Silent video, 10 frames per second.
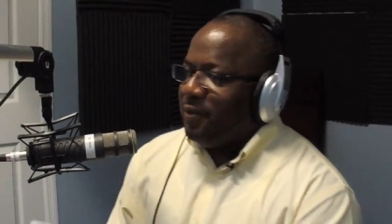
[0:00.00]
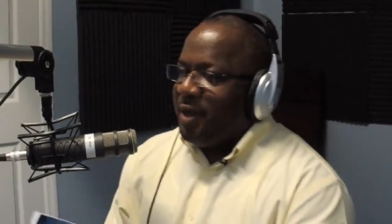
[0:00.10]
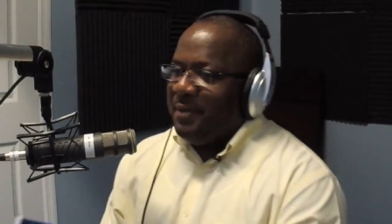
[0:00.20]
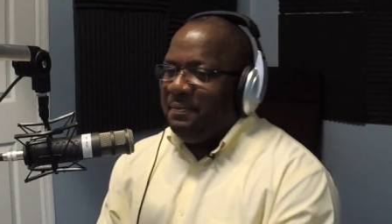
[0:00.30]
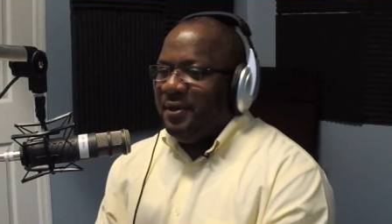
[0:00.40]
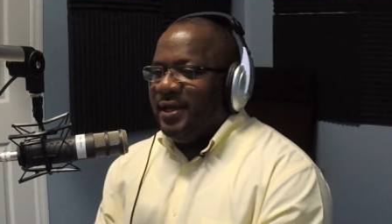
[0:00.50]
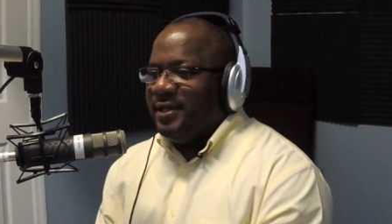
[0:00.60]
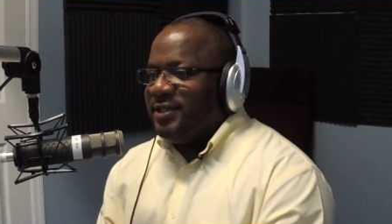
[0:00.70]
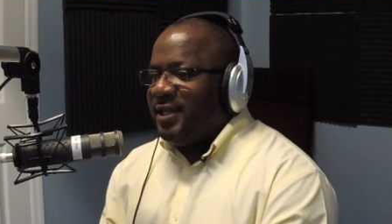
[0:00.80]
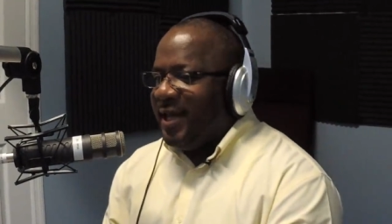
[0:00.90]

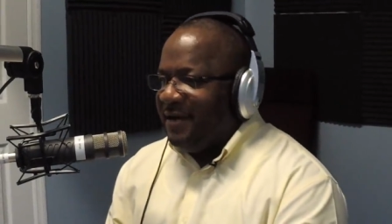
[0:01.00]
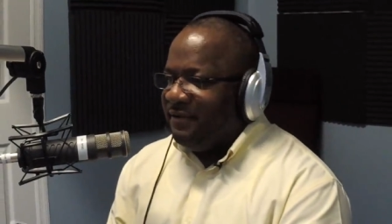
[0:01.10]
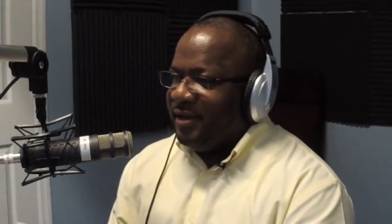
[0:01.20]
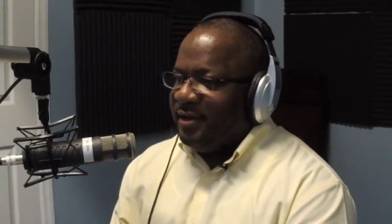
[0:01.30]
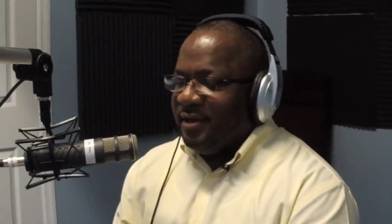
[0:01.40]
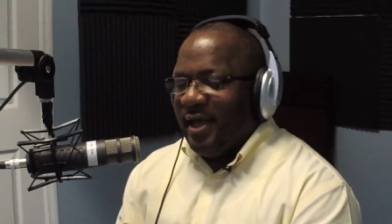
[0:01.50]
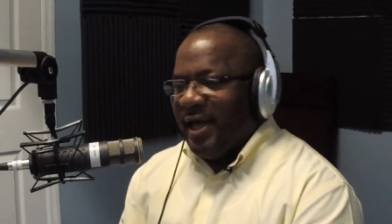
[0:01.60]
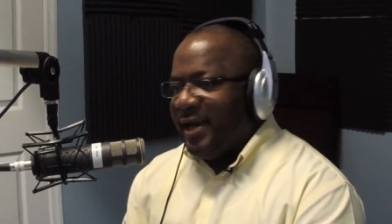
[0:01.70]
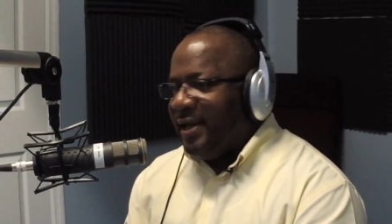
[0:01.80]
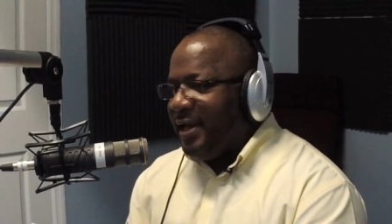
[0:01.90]
webpage, Kevin,
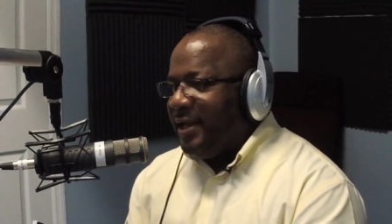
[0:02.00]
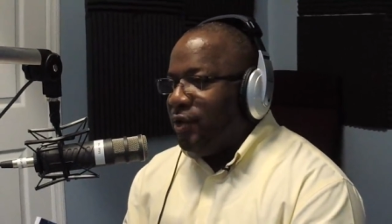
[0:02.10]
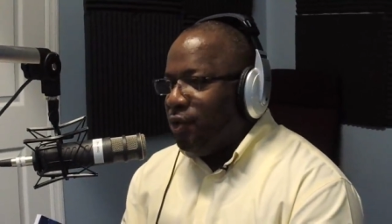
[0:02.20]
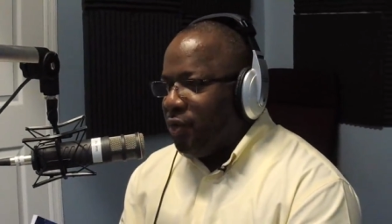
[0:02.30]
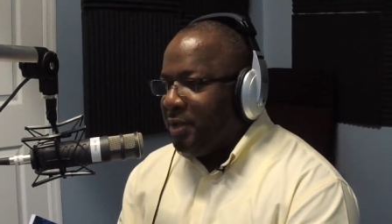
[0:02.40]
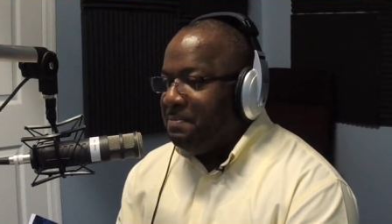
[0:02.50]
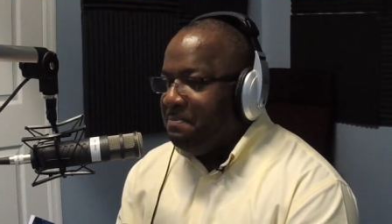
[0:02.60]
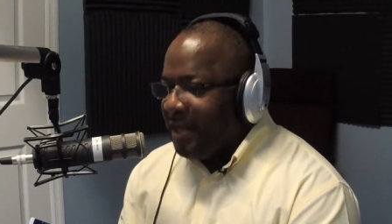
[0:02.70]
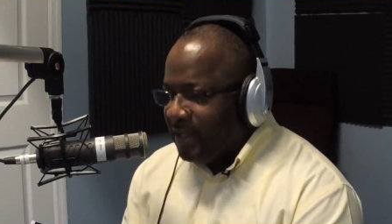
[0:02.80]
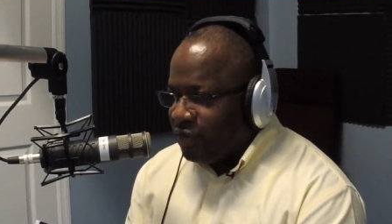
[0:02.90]
la
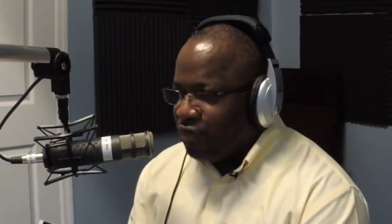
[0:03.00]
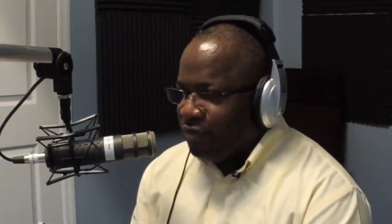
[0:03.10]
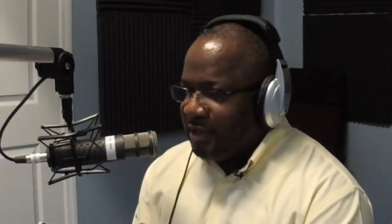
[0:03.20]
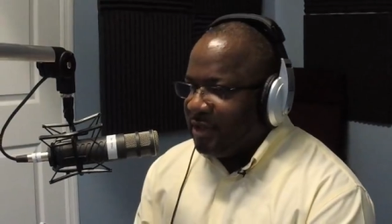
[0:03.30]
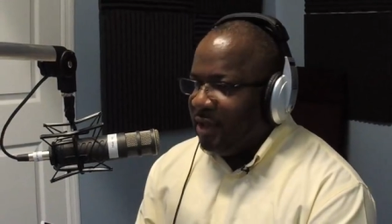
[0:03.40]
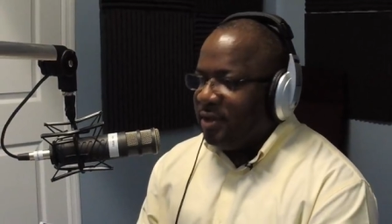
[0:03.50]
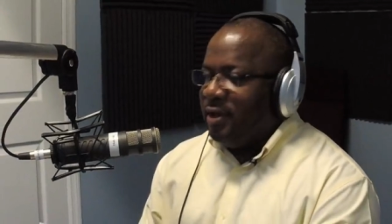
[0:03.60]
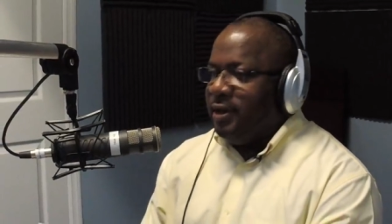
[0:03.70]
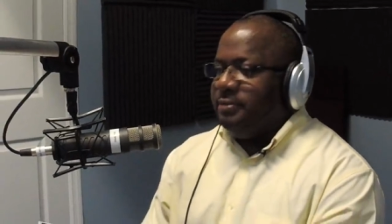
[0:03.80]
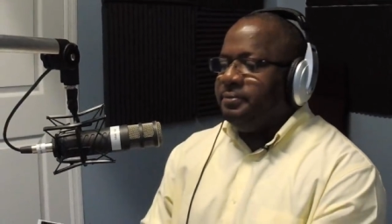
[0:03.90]

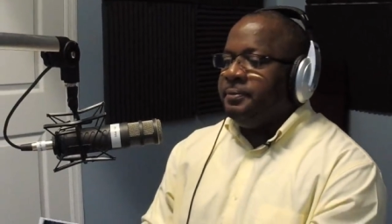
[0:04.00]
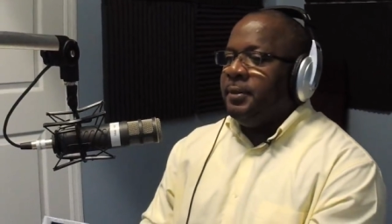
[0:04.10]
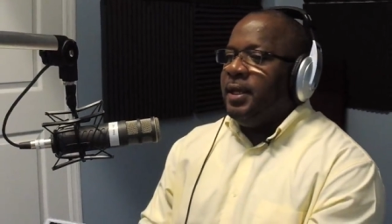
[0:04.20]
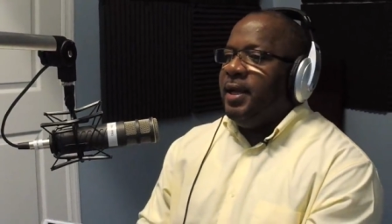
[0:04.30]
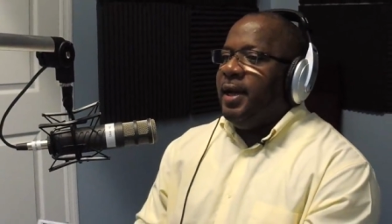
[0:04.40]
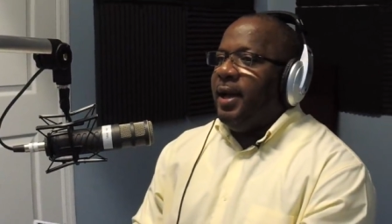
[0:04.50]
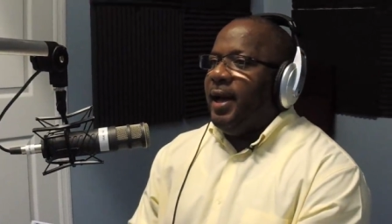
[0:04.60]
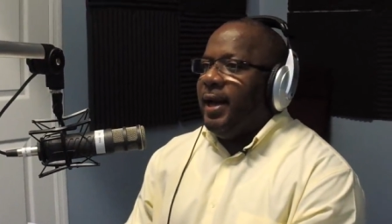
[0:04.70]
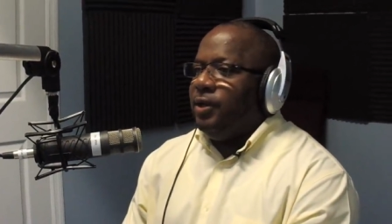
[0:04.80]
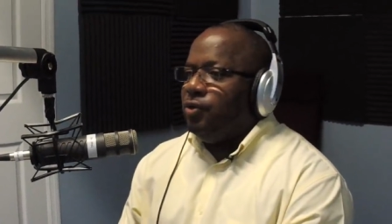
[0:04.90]
Ministries.com
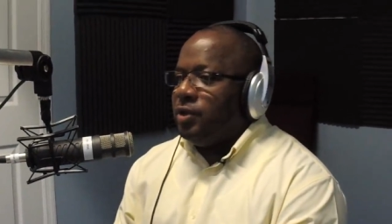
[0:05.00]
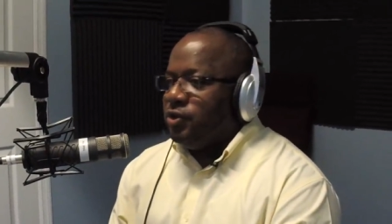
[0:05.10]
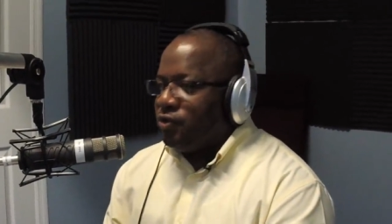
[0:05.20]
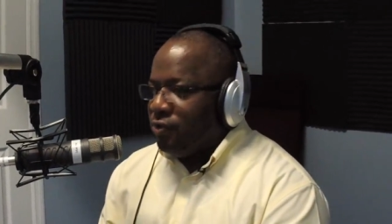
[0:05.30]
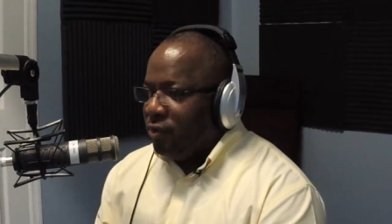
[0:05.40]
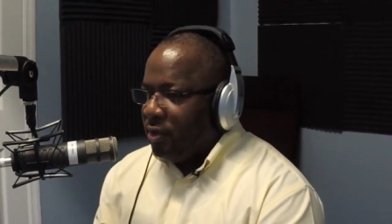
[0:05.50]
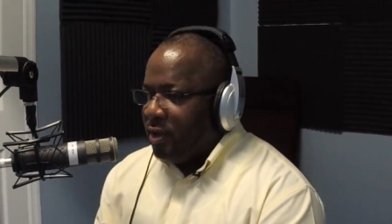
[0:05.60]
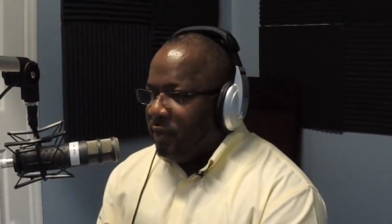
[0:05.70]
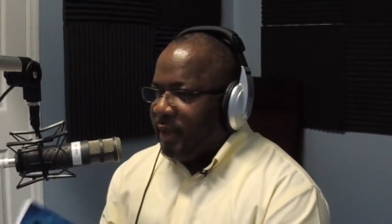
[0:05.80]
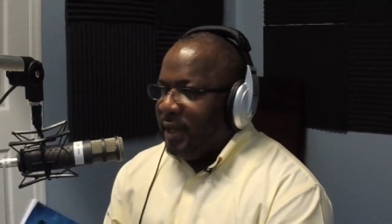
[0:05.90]
and you can scroll
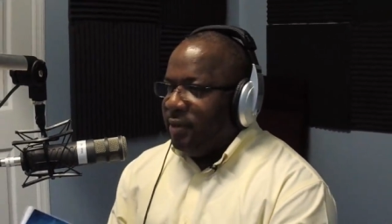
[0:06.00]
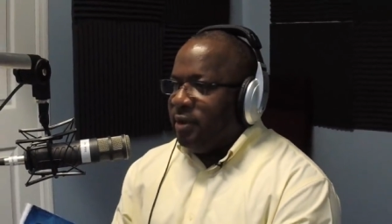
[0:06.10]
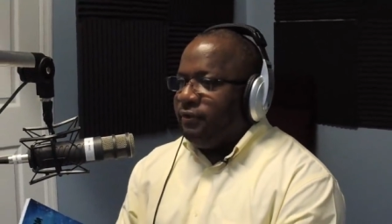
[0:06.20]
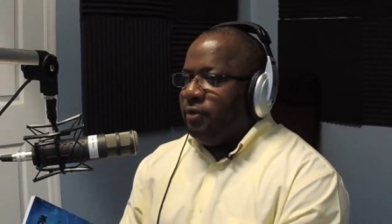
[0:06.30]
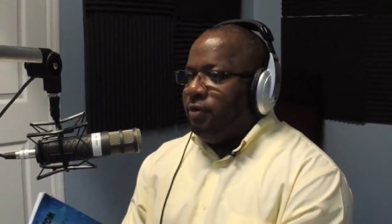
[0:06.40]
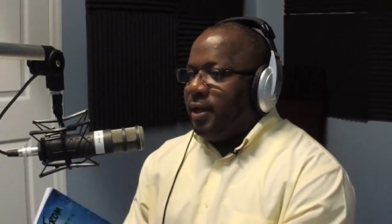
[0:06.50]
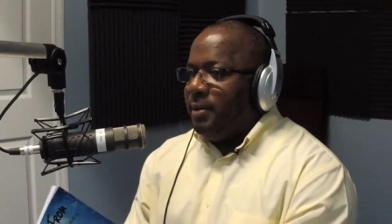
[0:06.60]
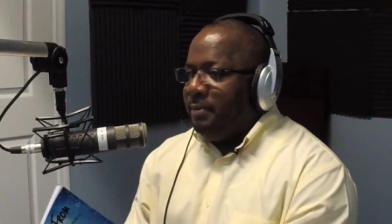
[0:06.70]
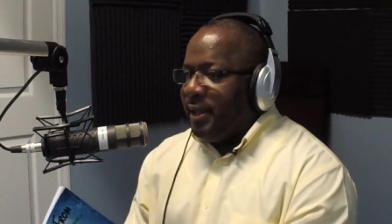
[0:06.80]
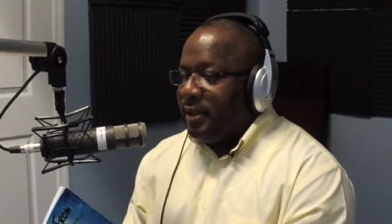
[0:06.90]
all the way down, look for
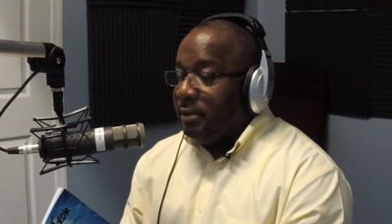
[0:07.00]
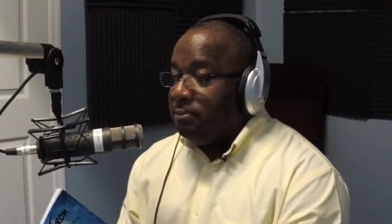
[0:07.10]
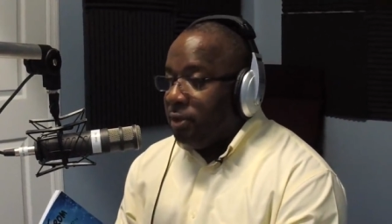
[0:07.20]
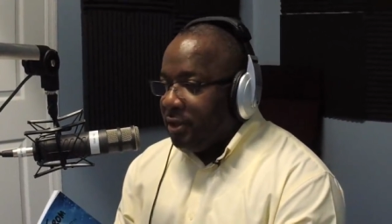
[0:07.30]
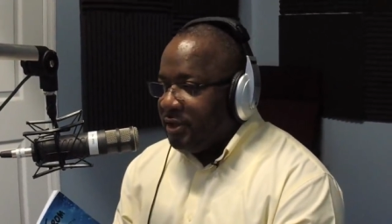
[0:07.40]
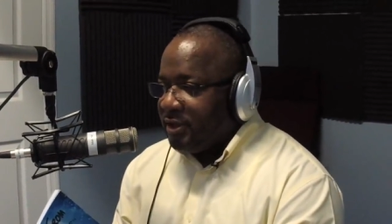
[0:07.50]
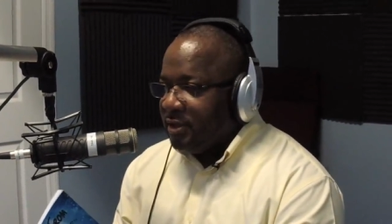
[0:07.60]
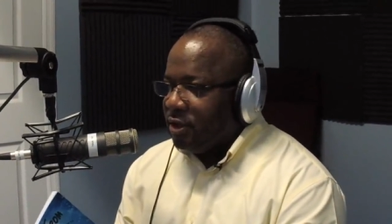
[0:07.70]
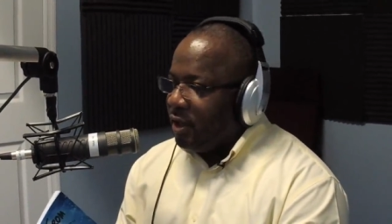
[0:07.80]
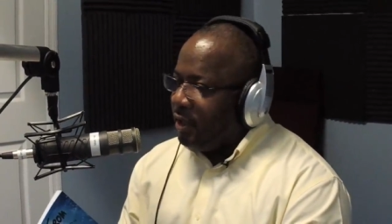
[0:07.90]
recommended
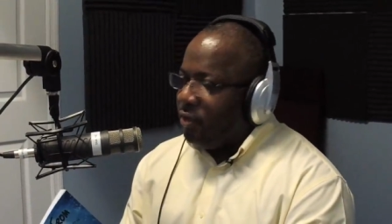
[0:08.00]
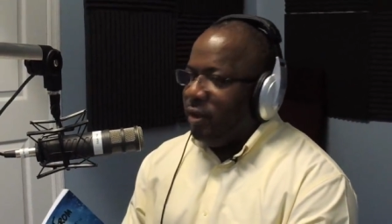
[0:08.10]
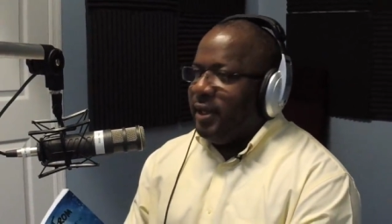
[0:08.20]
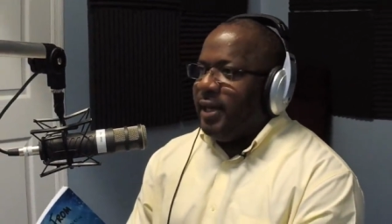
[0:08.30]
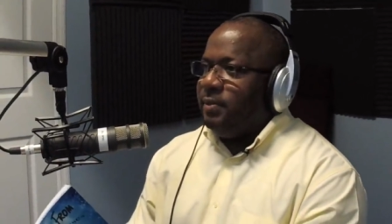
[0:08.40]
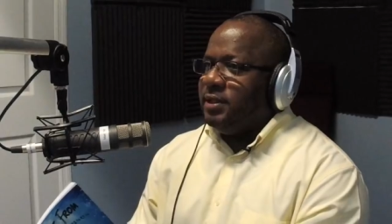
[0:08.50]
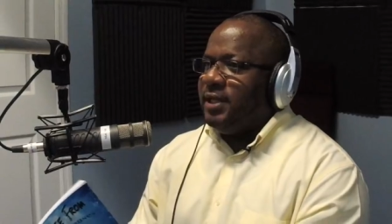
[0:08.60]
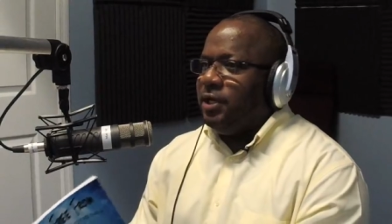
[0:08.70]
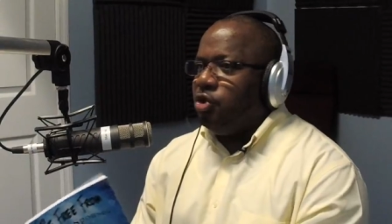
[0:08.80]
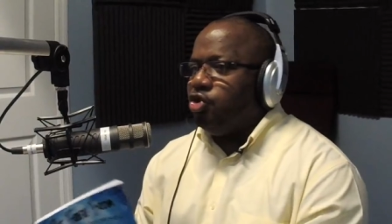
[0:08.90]
books, click on that, and we'll
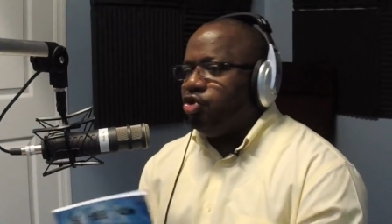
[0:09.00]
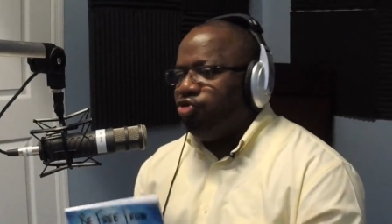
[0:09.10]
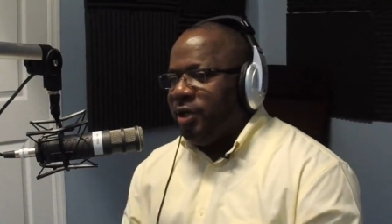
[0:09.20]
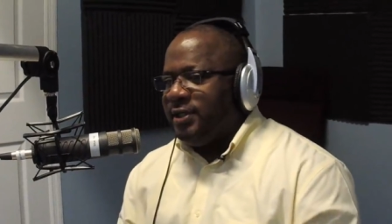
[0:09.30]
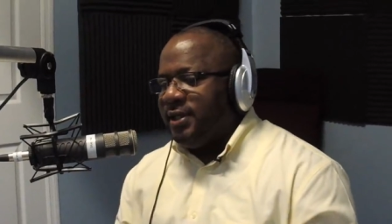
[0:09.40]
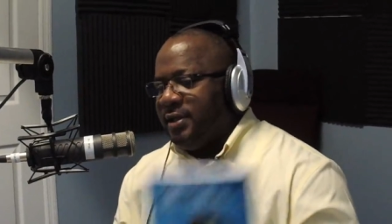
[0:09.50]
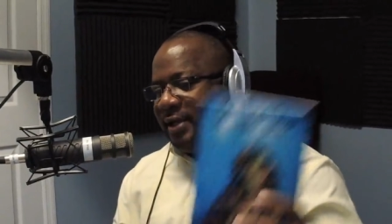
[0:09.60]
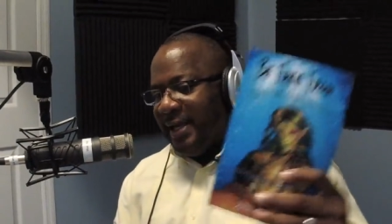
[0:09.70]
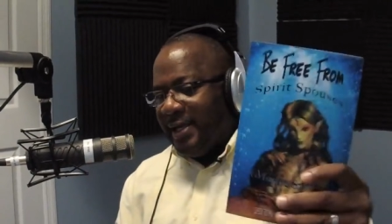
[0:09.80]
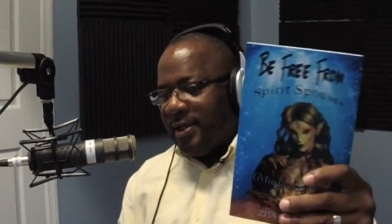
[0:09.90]
take you straight to the
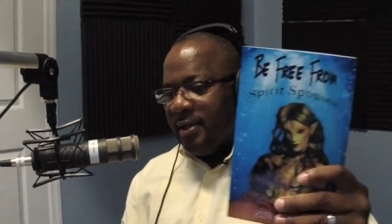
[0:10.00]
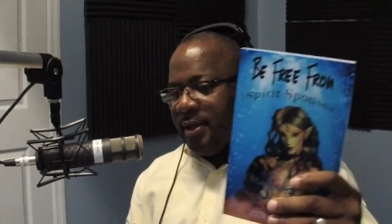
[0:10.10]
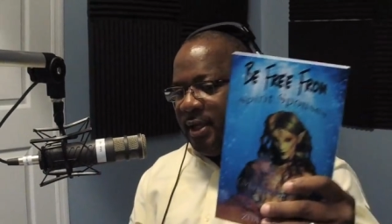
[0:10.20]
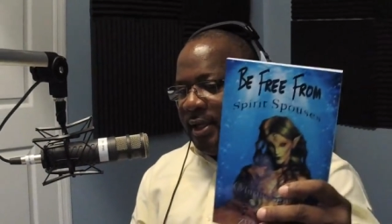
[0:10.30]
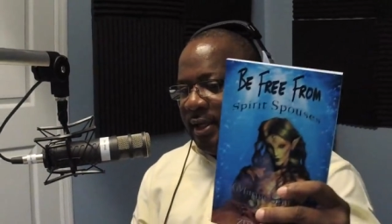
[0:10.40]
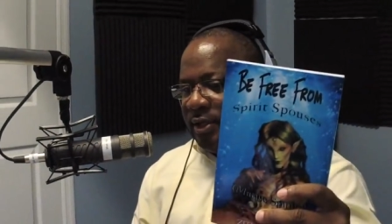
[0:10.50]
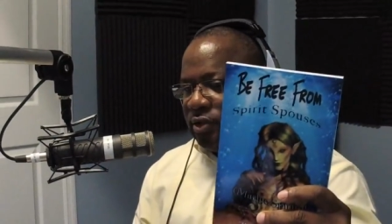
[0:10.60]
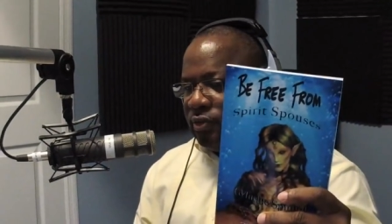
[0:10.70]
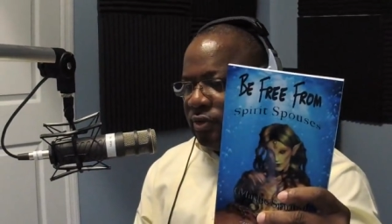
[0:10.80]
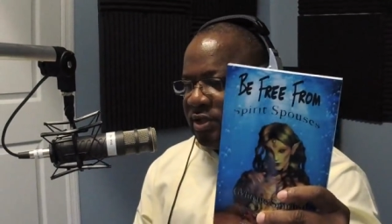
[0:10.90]
link to